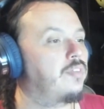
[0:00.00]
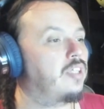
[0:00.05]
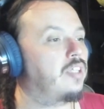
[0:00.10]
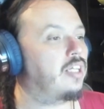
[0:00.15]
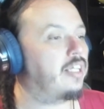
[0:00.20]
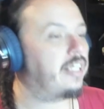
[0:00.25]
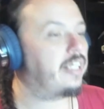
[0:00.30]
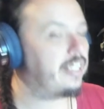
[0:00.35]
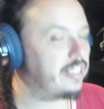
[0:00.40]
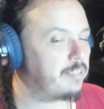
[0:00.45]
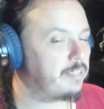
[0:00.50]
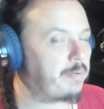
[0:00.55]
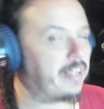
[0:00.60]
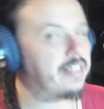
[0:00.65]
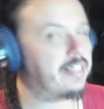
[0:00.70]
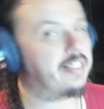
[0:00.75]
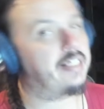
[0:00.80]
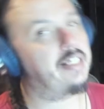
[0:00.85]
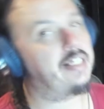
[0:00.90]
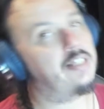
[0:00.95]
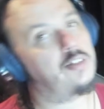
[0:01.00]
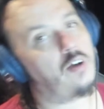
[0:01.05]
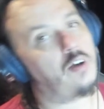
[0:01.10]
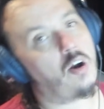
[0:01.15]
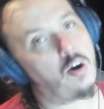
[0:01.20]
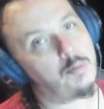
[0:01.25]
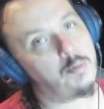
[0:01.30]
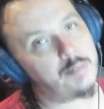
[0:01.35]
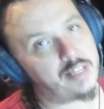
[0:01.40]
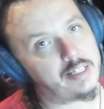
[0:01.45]
He inspects the kid's
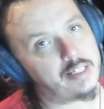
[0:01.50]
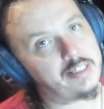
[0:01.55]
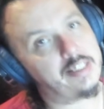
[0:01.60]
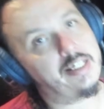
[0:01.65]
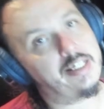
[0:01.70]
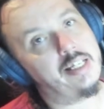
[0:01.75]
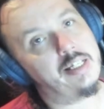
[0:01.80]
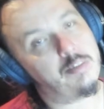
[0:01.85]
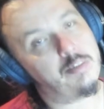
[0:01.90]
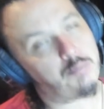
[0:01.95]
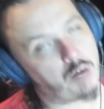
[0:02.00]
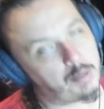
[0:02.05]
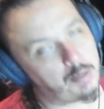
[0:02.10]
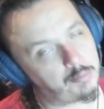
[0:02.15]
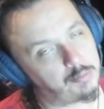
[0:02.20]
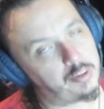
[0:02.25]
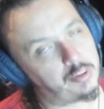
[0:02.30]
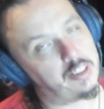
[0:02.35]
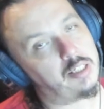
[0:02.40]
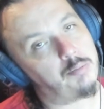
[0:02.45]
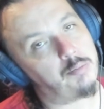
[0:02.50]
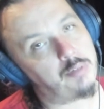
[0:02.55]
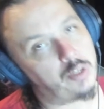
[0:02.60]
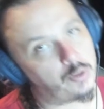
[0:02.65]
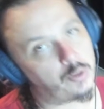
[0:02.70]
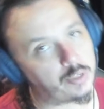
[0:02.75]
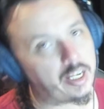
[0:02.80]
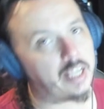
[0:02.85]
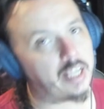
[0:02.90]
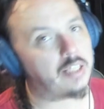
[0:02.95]
arm, tells the kid it's probably going to be
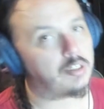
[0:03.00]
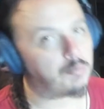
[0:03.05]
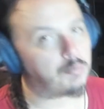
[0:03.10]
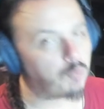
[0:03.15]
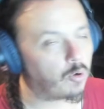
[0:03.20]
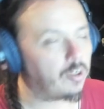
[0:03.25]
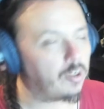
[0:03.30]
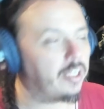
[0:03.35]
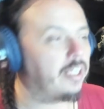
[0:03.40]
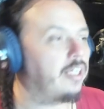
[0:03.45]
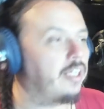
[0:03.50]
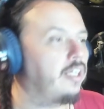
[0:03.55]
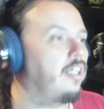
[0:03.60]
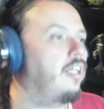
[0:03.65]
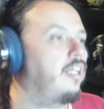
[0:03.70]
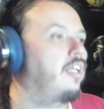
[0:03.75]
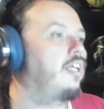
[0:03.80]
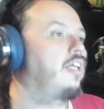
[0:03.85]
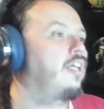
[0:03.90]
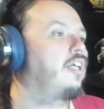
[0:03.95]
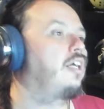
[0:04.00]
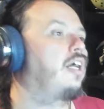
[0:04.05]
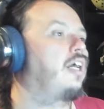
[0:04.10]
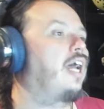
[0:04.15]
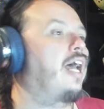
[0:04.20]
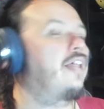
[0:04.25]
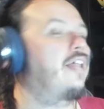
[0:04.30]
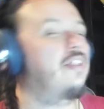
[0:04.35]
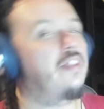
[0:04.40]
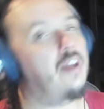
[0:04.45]
okay in the morning,
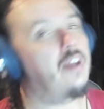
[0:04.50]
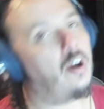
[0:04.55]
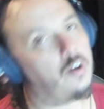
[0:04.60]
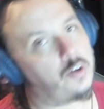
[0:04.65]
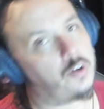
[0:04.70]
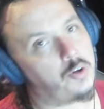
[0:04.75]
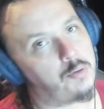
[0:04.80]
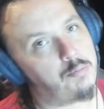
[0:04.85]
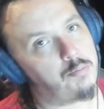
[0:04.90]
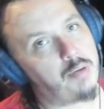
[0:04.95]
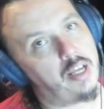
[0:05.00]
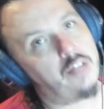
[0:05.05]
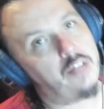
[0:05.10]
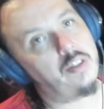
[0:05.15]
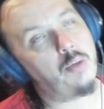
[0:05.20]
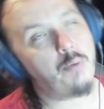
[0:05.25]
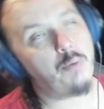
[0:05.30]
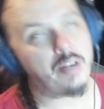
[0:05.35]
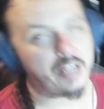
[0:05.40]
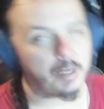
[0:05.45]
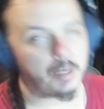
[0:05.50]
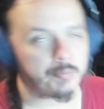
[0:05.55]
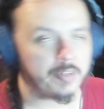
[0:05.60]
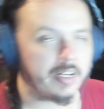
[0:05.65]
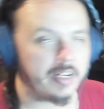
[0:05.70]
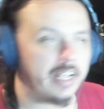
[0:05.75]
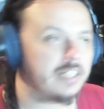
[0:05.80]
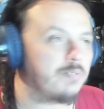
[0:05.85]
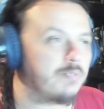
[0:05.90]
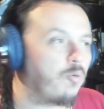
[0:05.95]
and then they all go to bed. They wake up the
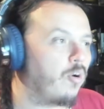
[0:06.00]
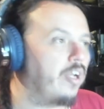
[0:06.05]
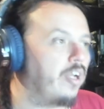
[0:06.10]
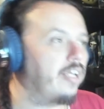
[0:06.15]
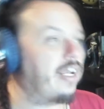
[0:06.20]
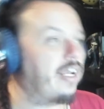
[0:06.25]
next morning,